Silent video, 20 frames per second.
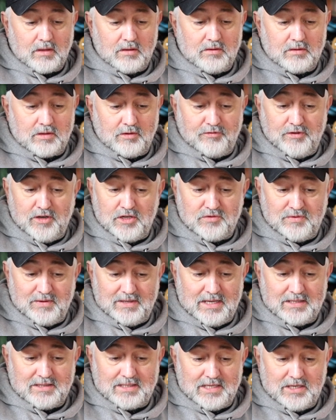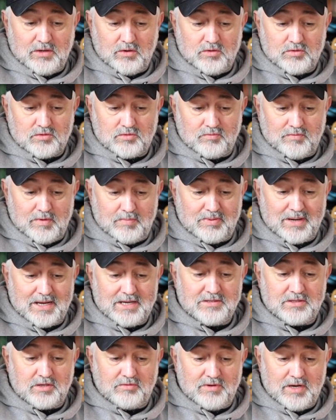The first thing they did was
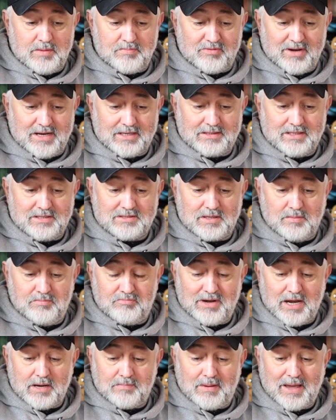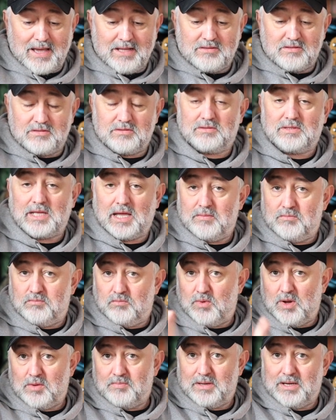replace the rear brake disc and brake pads. That
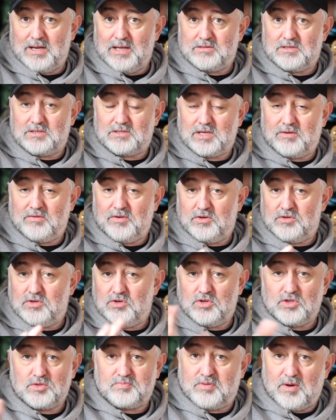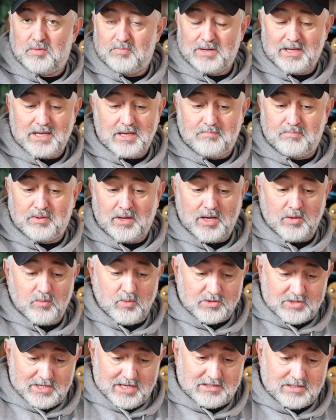won't be necessary on yours probably, but it
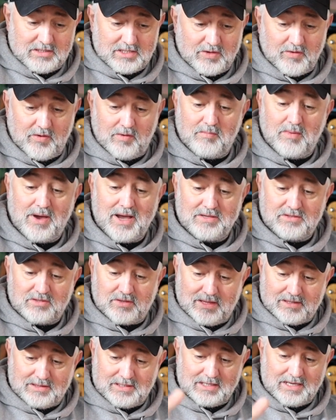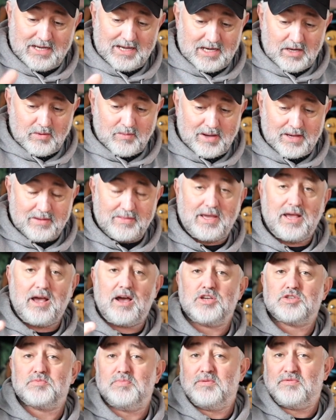was necessary on mine, so they did it anyway. They
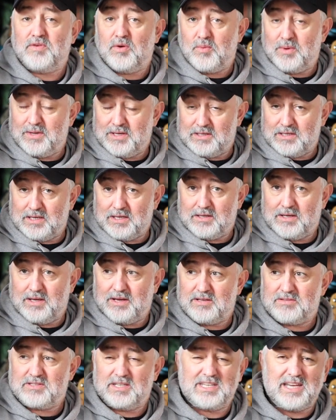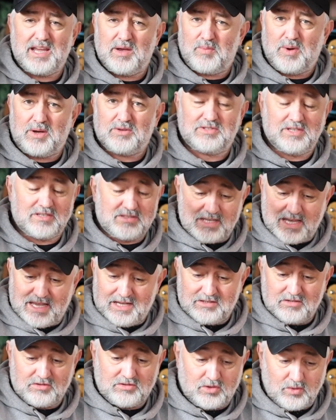asked me if I wanted it, and I said, yeah, whilst it's
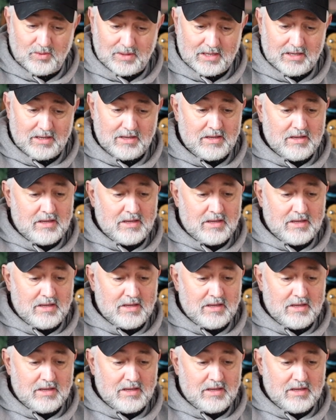there, just do it.